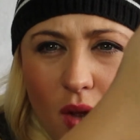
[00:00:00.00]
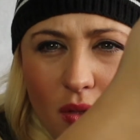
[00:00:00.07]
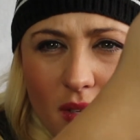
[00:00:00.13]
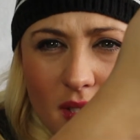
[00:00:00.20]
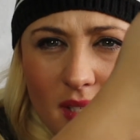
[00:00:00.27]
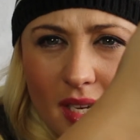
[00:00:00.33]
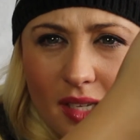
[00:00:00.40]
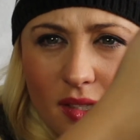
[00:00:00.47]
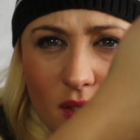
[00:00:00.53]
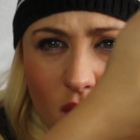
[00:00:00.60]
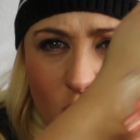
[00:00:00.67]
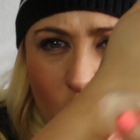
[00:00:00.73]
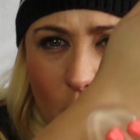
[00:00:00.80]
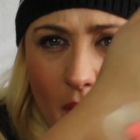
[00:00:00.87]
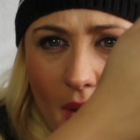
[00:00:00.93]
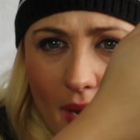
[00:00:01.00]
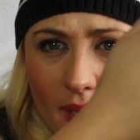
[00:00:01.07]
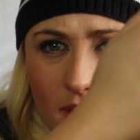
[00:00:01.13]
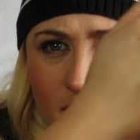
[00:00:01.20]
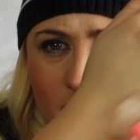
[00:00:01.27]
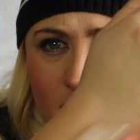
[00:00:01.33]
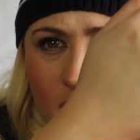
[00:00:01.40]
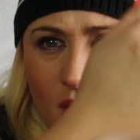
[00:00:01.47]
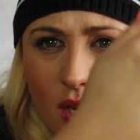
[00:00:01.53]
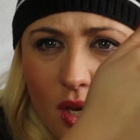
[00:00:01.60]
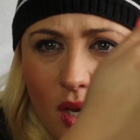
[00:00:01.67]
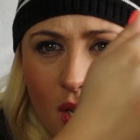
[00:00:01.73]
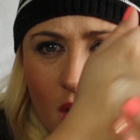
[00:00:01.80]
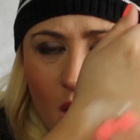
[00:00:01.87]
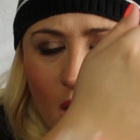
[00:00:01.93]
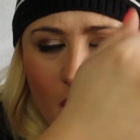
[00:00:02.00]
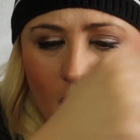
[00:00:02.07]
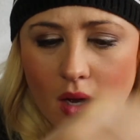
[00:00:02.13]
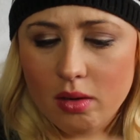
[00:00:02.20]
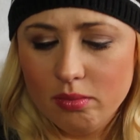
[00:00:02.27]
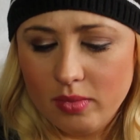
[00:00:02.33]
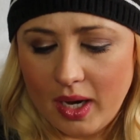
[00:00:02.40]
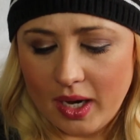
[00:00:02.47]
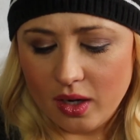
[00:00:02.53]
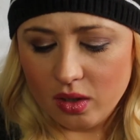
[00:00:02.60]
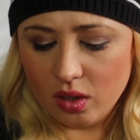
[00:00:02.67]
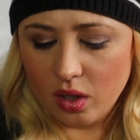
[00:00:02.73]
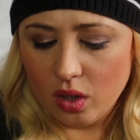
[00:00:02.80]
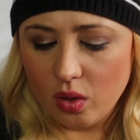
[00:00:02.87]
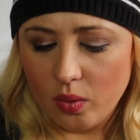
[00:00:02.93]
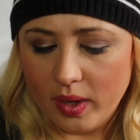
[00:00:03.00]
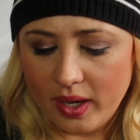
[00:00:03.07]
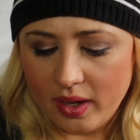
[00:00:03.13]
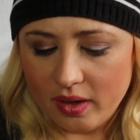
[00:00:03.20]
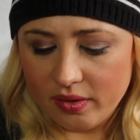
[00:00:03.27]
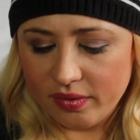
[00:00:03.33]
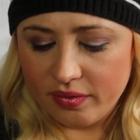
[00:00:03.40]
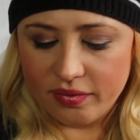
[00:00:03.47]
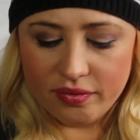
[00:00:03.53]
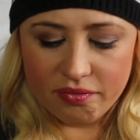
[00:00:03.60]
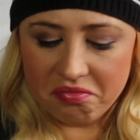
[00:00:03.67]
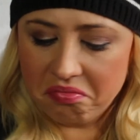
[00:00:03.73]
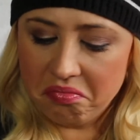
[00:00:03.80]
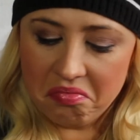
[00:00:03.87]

on the skin so nice. Um, I don't know if